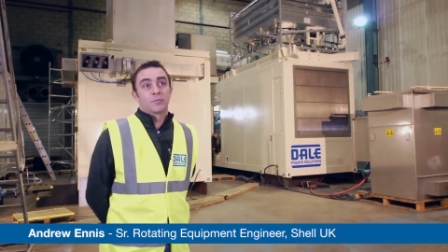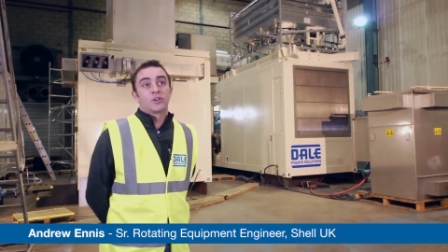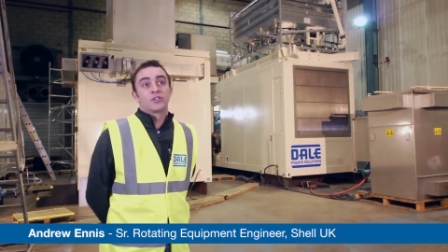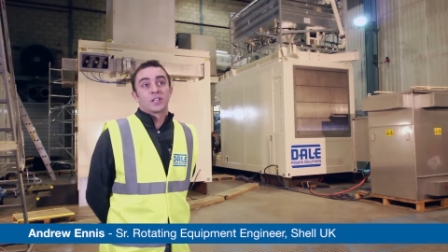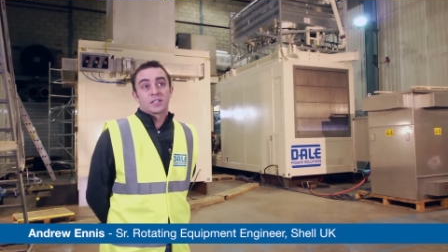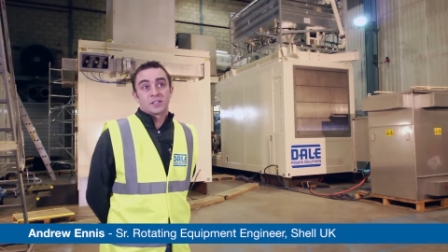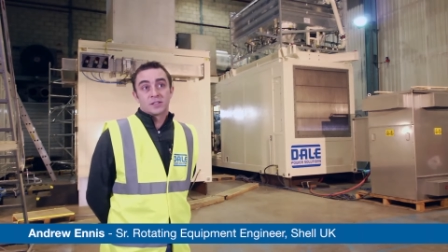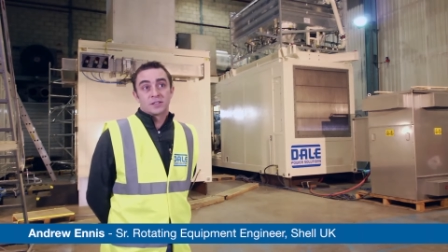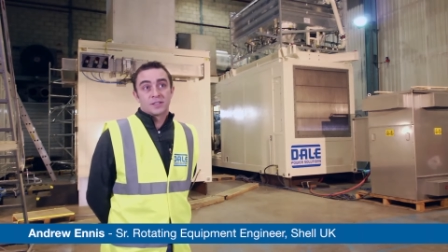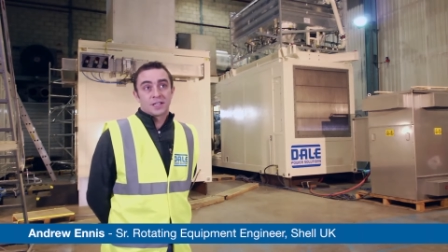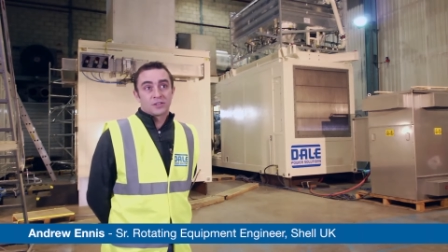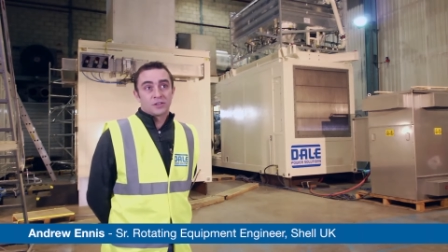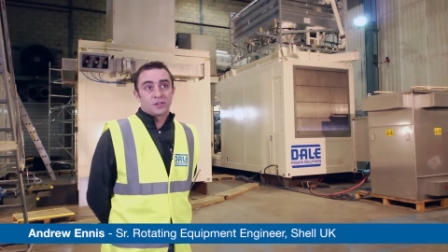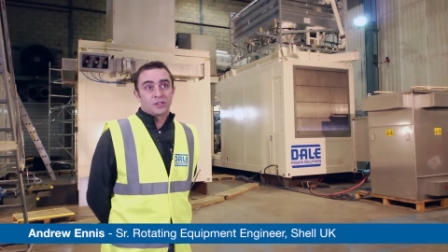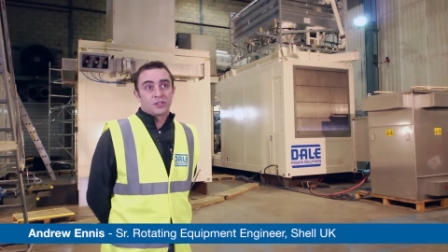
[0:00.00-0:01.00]
Projects and
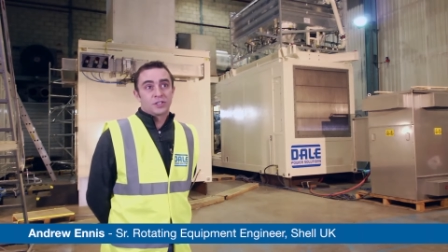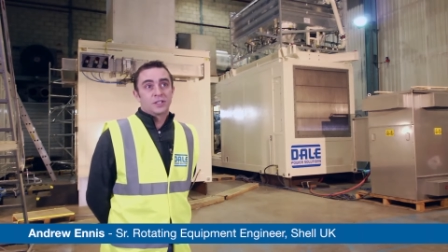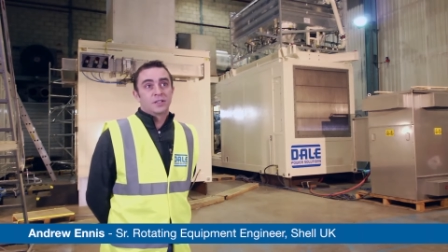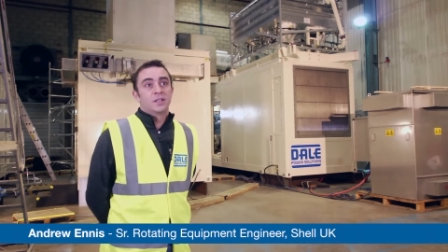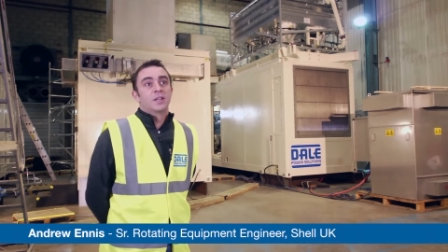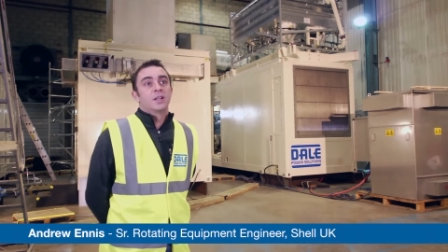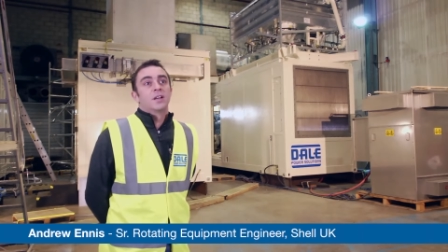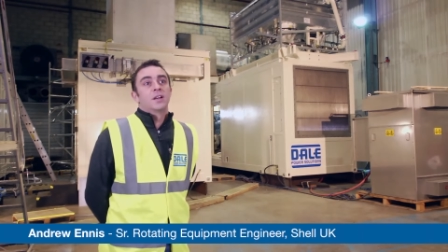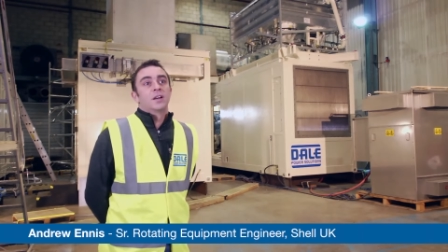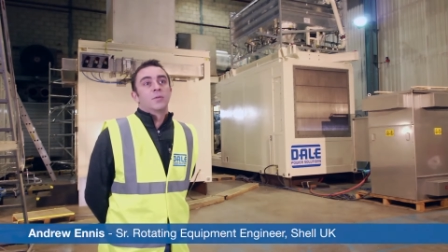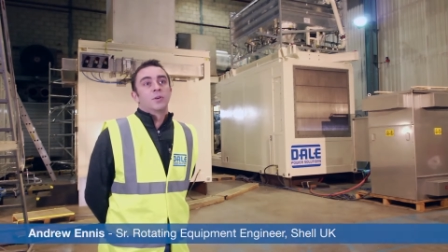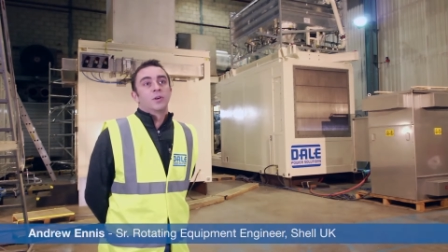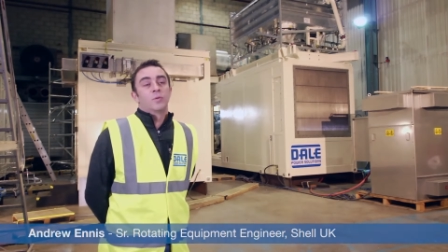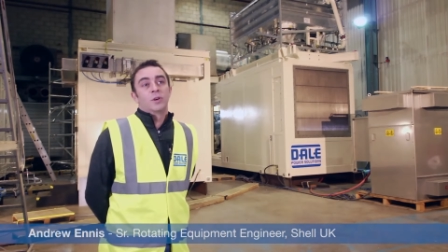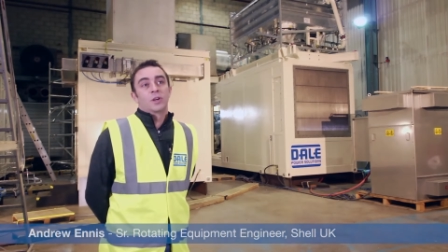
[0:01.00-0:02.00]
Technology.
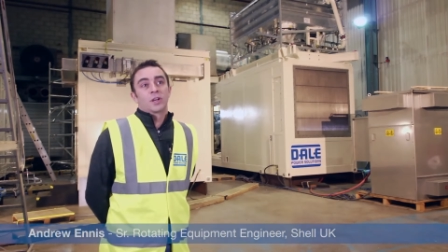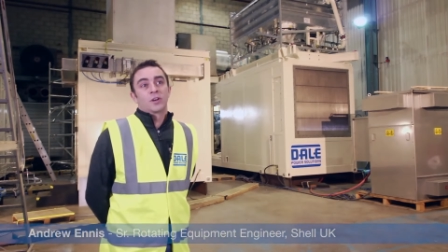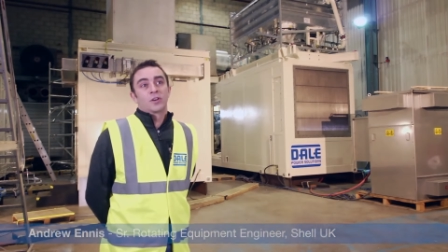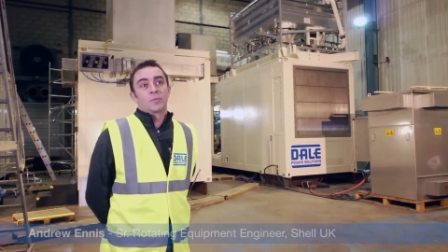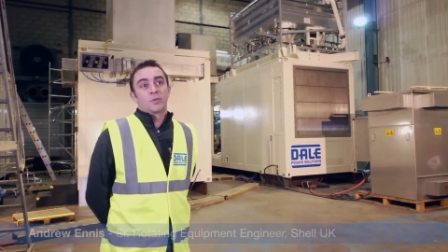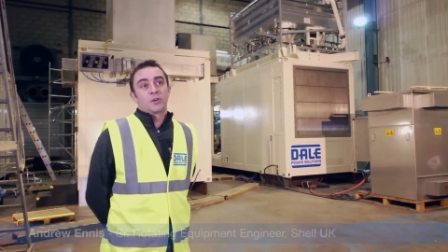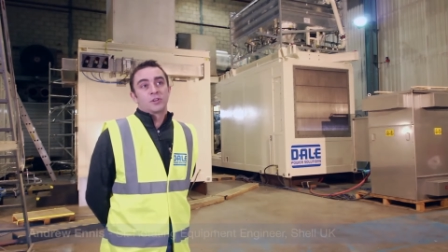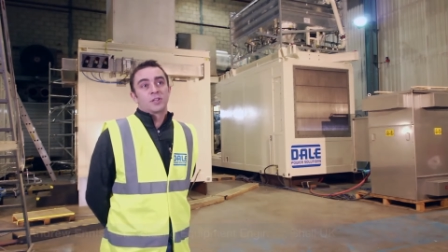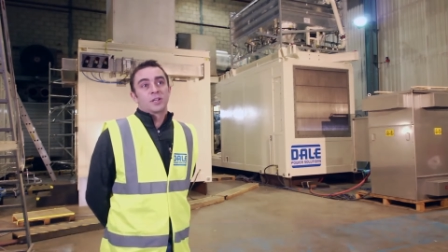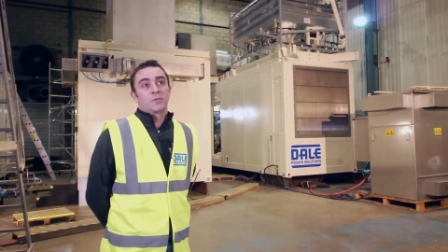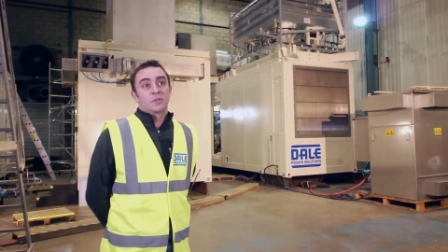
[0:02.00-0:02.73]
We are working on a project